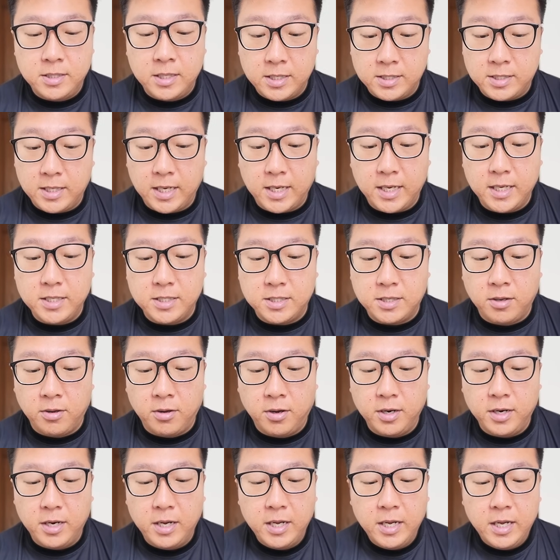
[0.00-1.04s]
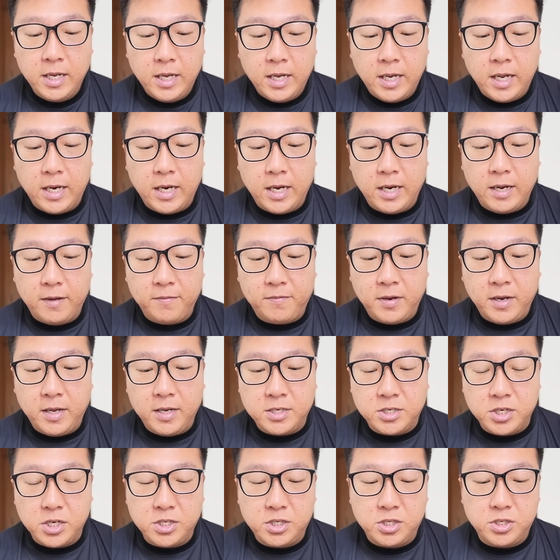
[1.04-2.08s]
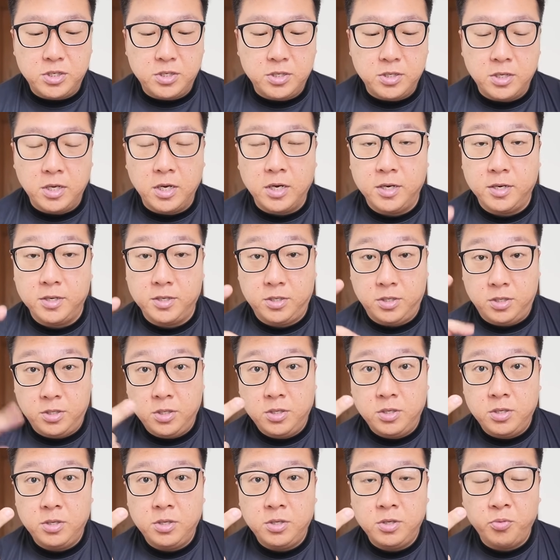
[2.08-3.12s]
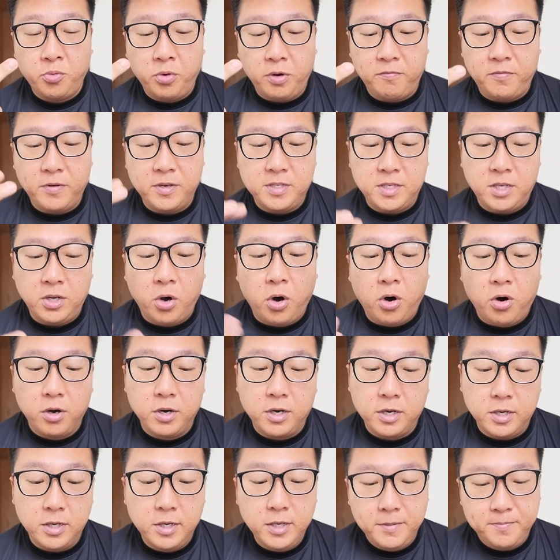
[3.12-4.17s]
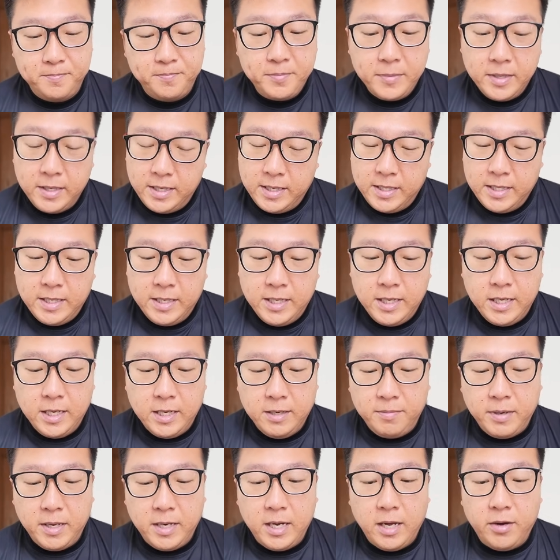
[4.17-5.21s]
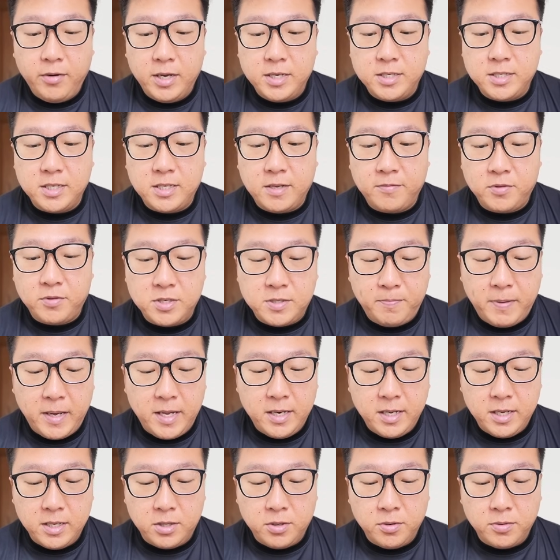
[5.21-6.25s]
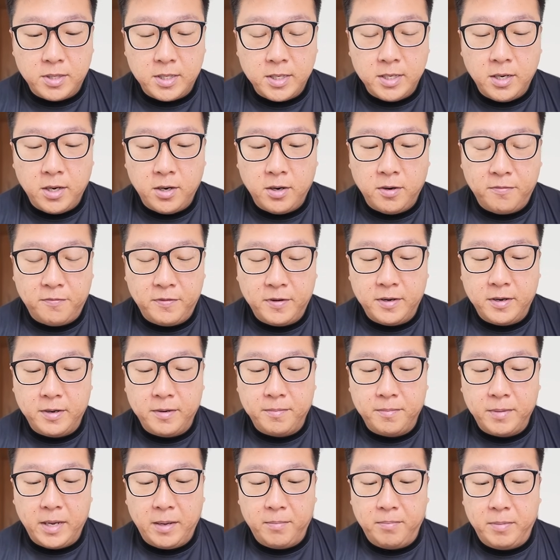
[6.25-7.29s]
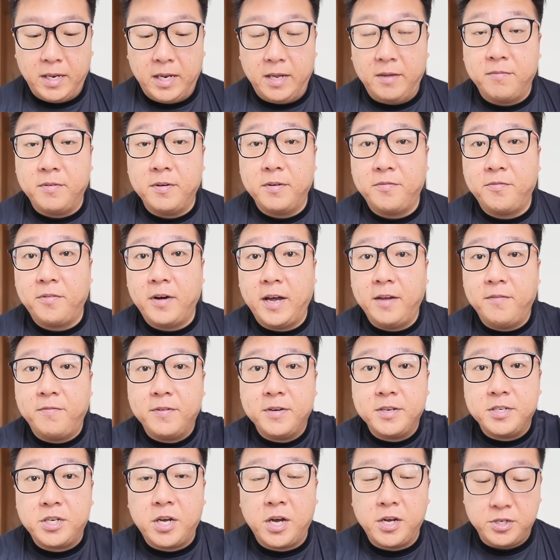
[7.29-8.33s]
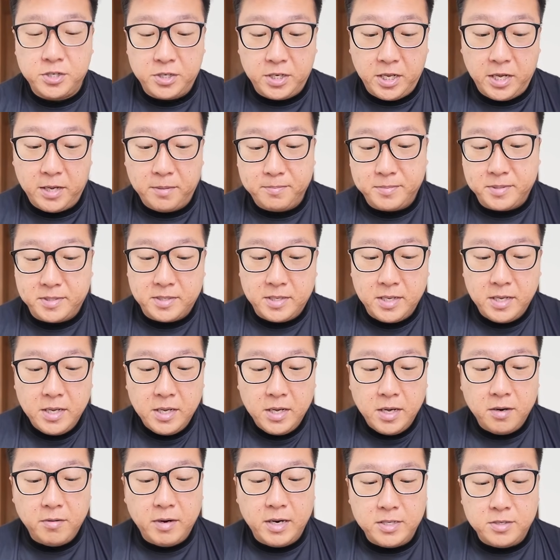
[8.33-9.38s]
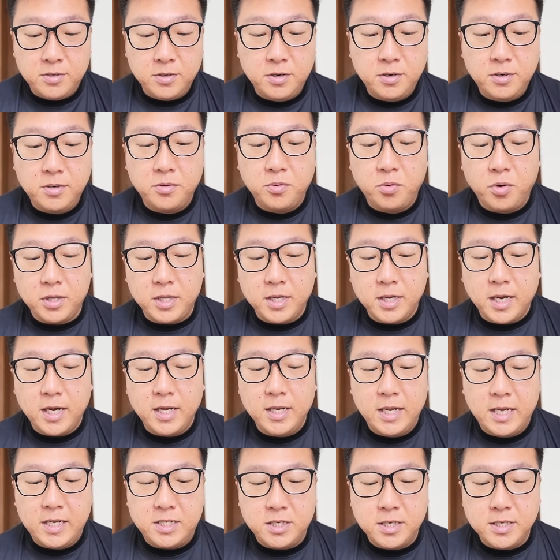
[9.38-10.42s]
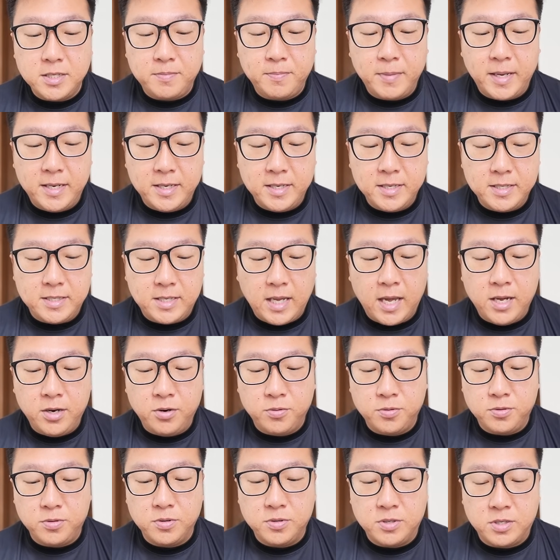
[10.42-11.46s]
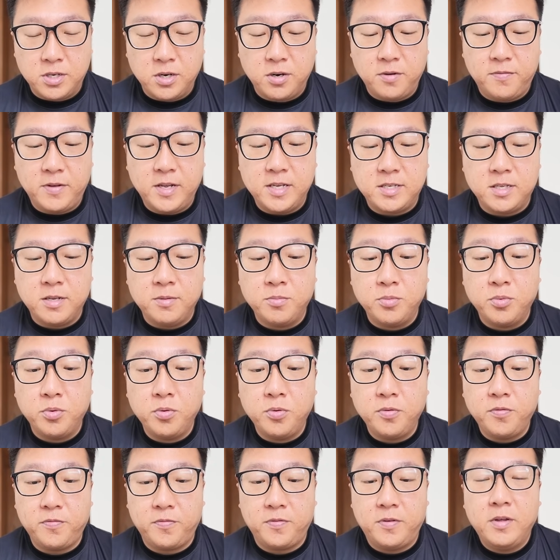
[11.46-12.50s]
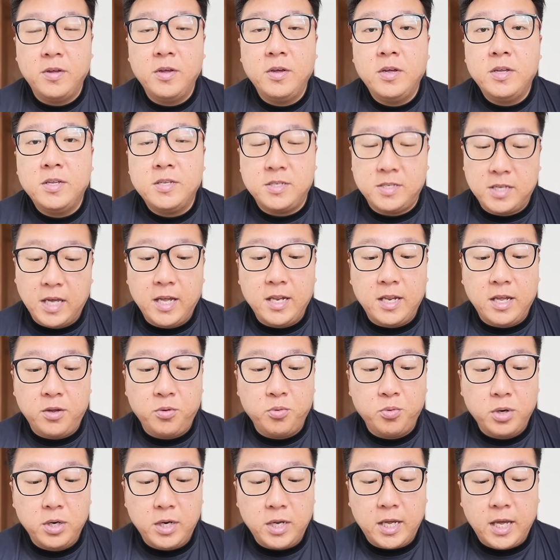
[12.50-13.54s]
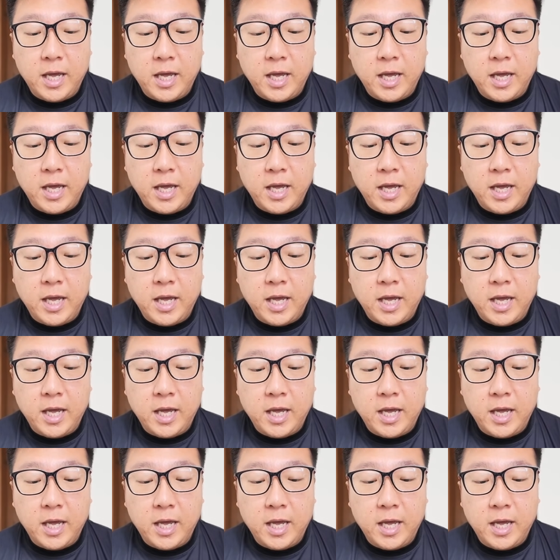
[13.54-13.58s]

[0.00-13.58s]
the second slot, and then after that just reverse the order, but now I just spend a total of I believe 5 charge DMs. Alright, so Water Gun, Nature's Madness, and also Surf, that's the move set that you want to